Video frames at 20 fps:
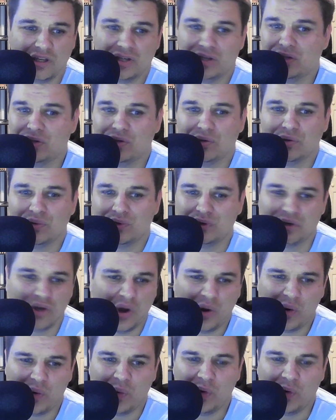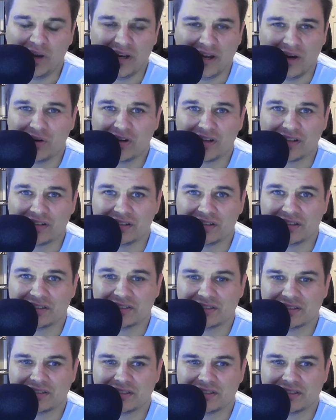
You know what Helga does.